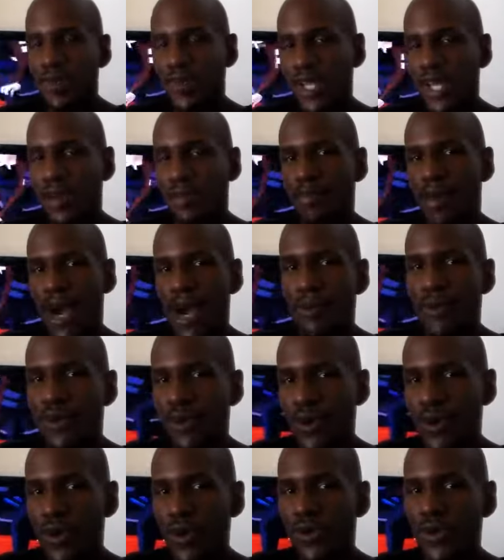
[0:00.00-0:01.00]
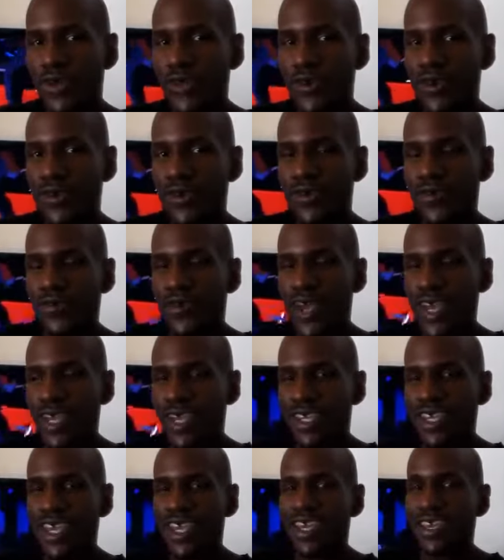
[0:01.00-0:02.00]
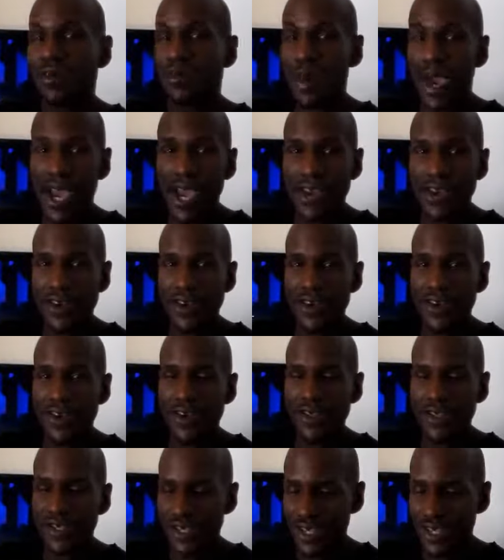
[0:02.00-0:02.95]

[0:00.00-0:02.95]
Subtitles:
But like Barbara Gordon, you know, aka Batgirl,